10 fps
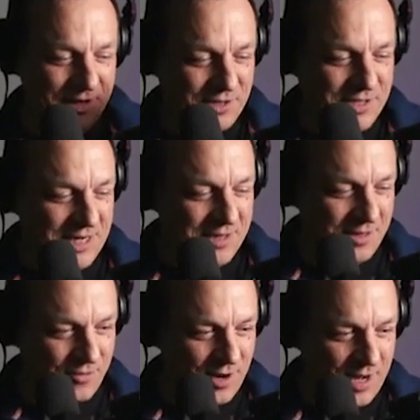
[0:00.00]
critique
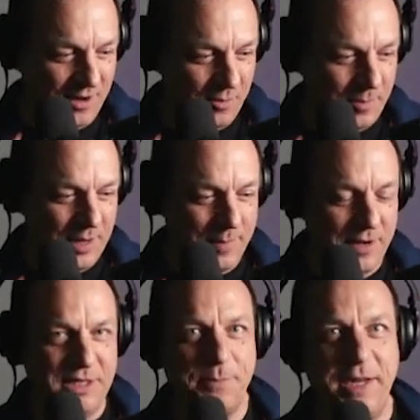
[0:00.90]
that they write a little bit
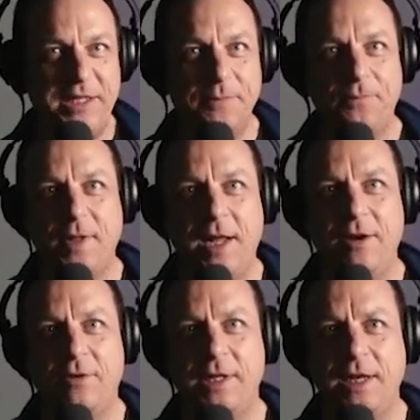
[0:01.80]
about each piece. And
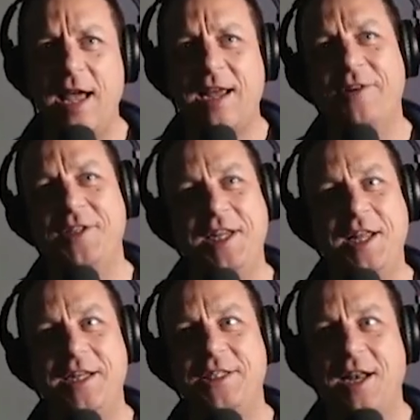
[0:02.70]
it all said, lack of
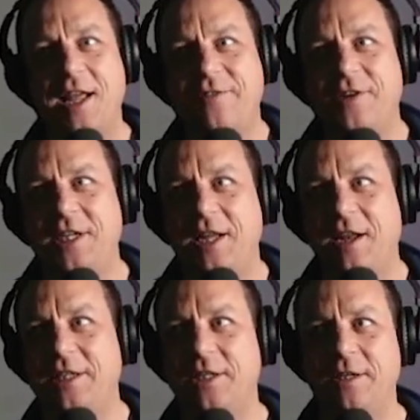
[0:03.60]
articulation, lack of
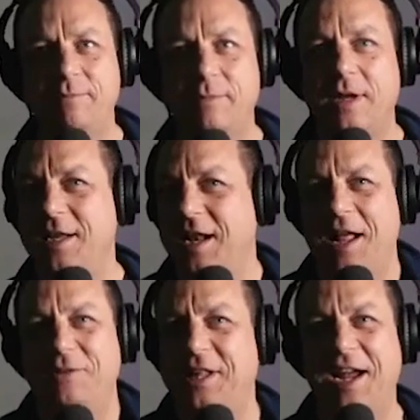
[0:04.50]
articulation. I
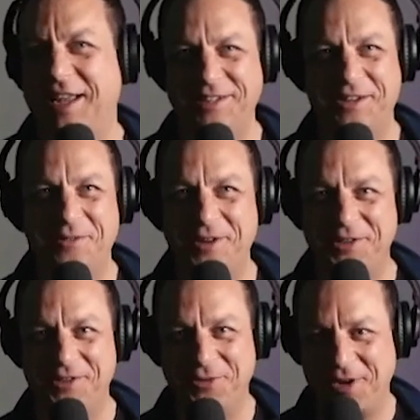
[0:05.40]
was like, I don't know what
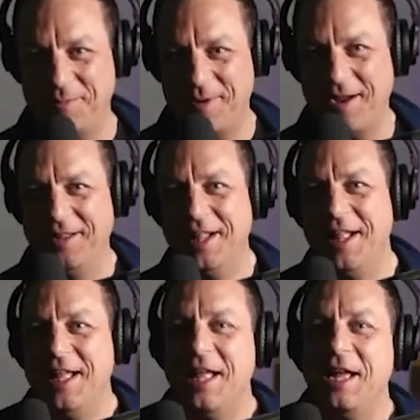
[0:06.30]
you're talking about.
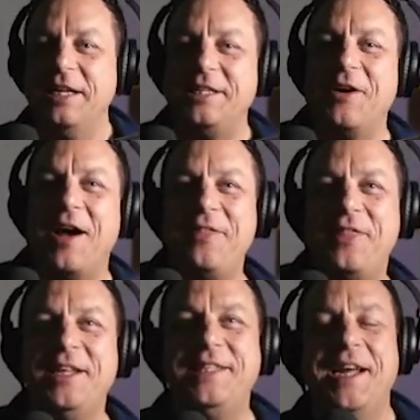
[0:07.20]
So I had
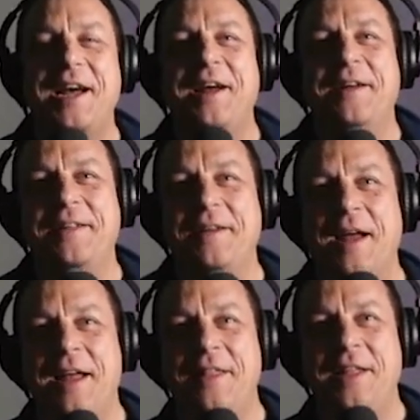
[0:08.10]
this
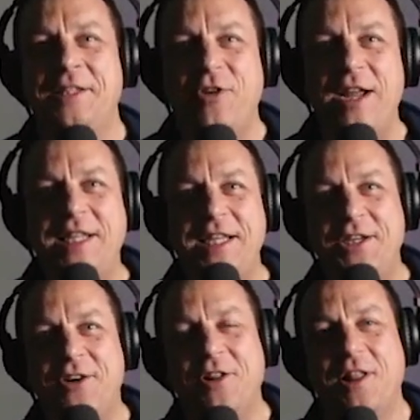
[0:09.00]
great
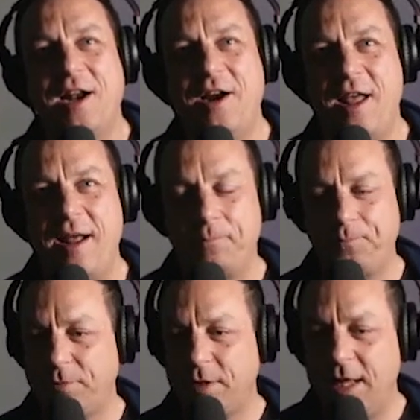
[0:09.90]
teacher on clarinet,
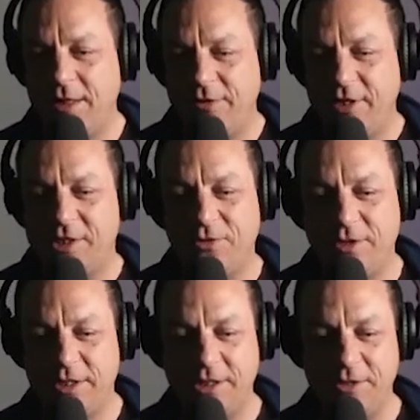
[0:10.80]
Hillary
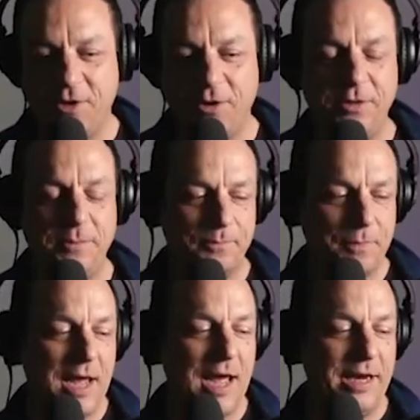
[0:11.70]
Saunders, she was called.
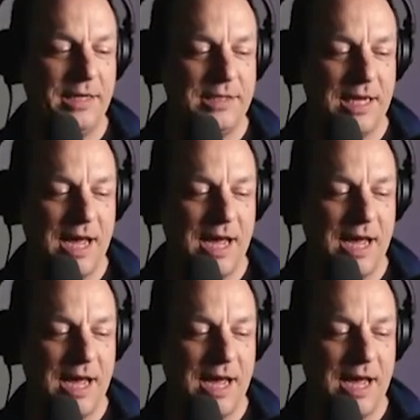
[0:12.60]
And